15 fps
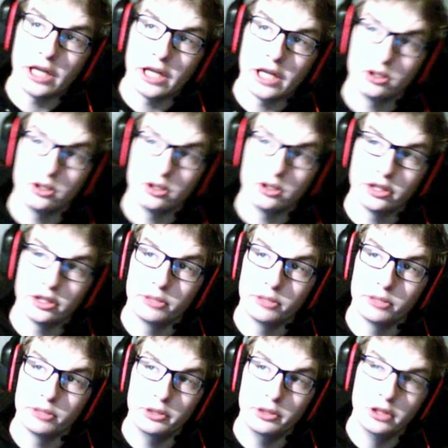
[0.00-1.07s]
It could be
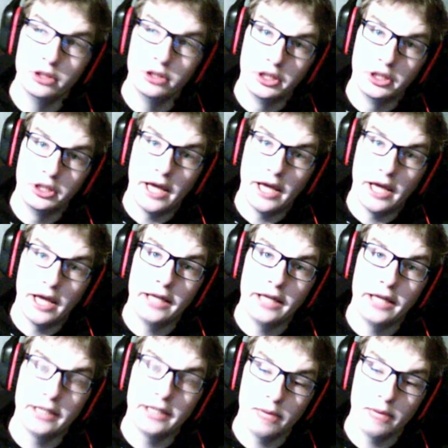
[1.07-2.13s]
any
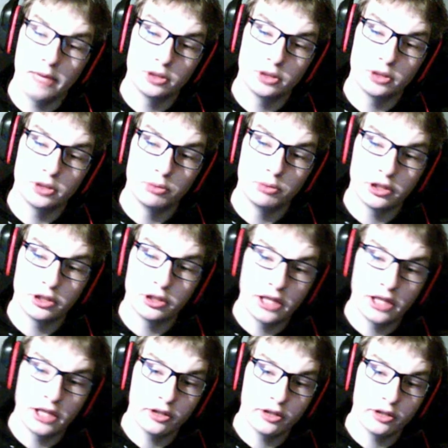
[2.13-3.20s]
games that you put together,
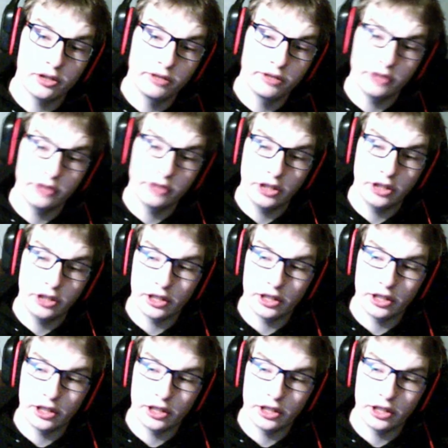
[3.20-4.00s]
even in like